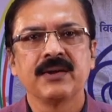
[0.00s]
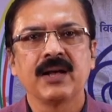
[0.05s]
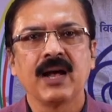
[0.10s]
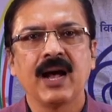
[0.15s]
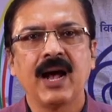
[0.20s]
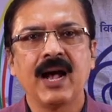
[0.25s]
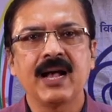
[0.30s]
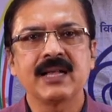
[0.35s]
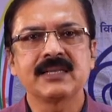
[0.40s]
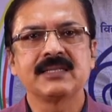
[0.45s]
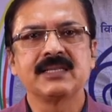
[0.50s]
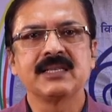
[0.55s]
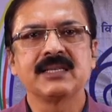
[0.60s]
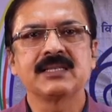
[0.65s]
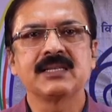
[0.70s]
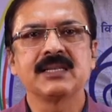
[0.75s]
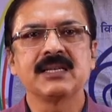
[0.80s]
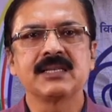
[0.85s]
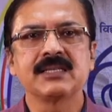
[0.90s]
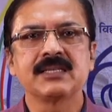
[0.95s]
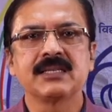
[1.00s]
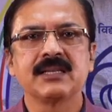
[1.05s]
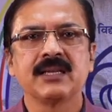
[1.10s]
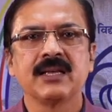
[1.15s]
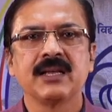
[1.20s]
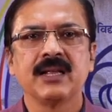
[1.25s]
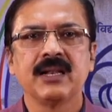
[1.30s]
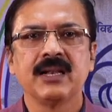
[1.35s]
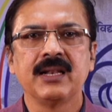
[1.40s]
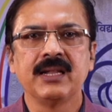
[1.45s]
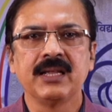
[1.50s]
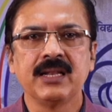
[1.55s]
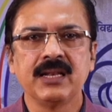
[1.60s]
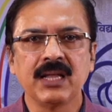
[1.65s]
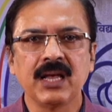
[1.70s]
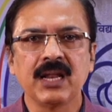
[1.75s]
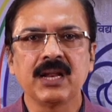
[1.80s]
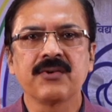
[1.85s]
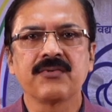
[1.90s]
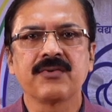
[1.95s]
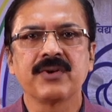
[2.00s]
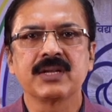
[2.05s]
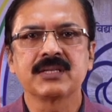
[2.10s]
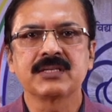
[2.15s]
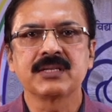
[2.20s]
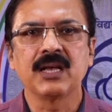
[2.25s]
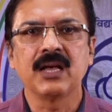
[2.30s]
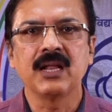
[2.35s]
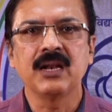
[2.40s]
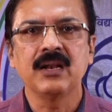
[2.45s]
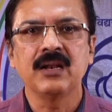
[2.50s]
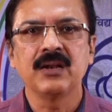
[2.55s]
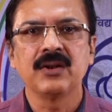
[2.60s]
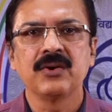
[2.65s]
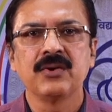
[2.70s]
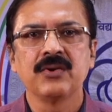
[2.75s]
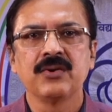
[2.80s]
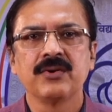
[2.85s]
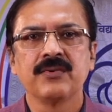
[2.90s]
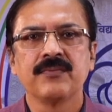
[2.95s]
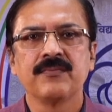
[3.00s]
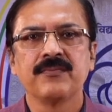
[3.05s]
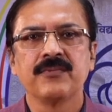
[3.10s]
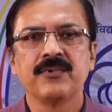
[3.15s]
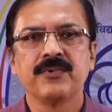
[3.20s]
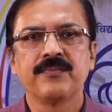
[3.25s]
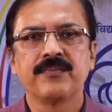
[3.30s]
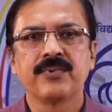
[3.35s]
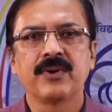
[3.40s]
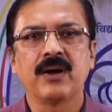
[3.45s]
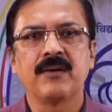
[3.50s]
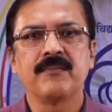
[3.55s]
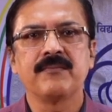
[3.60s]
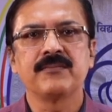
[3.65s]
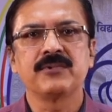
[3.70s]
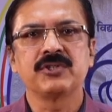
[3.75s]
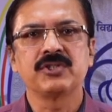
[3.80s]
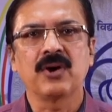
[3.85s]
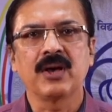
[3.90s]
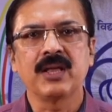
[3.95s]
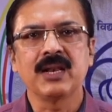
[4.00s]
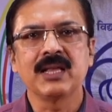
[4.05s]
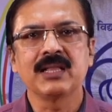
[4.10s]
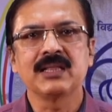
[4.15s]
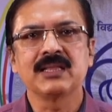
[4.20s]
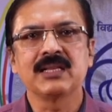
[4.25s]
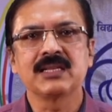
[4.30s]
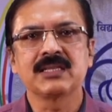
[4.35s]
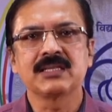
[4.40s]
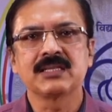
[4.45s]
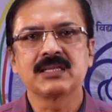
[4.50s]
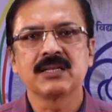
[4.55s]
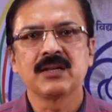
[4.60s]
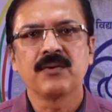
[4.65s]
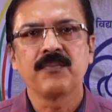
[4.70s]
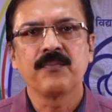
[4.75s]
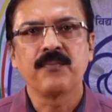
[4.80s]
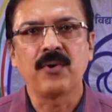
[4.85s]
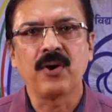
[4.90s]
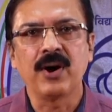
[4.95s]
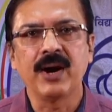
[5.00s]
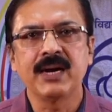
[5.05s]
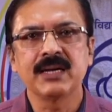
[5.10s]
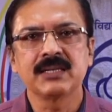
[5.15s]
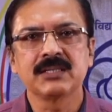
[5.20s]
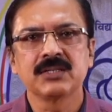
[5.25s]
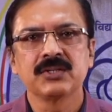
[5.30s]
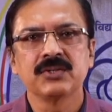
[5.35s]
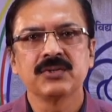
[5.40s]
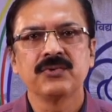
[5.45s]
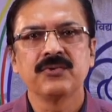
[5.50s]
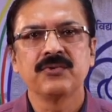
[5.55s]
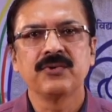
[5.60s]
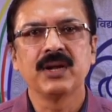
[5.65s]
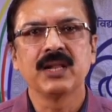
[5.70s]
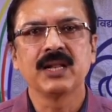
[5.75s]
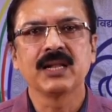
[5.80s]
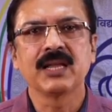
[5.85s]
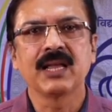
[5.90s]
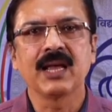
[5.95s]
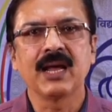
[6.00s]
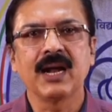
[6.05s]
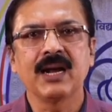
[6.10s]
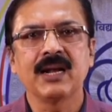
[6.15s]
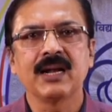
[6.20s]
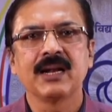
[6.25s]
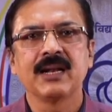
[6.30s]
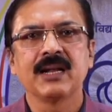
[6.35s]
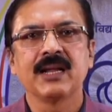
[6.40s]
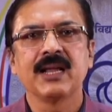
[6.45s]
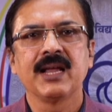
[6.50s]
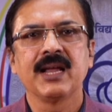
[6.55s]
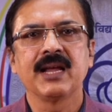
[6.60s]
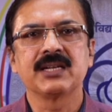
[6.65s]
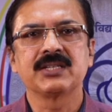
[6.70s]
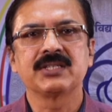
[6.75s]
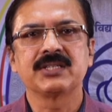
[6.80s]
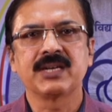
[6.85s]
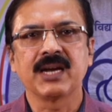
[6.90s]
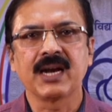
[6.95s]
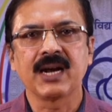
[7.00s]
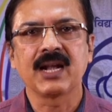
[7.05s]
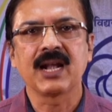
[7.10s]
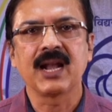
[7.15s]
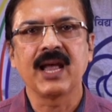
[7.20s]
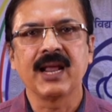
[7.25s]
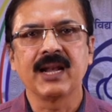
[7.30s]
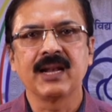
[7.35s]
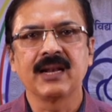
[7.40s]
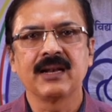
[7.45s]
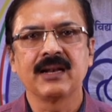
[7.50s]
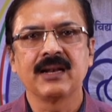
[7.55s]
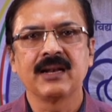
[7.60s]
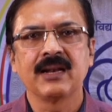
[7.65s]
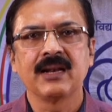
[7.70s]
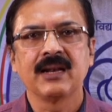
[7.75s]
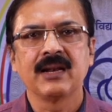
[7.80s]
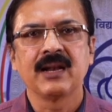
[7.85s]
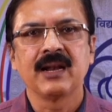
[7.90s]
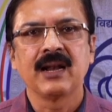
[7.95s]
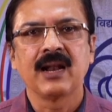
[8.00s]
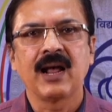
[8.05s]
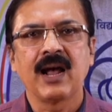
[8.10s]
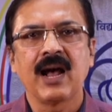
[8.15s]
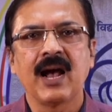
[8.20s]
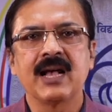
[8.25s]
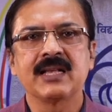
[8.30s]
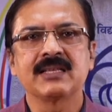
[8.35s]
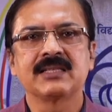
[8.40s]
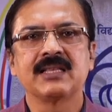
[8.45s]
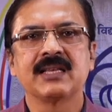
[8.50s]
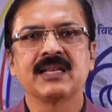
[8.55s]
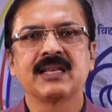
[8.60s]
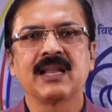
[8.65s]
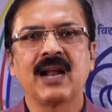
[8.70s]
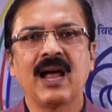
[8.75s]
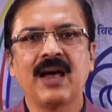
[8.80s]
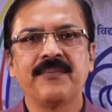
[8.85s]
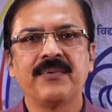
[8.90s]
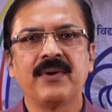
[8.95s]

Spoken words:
As this is linear equation, from joining these points we'll get a straight line. As the graph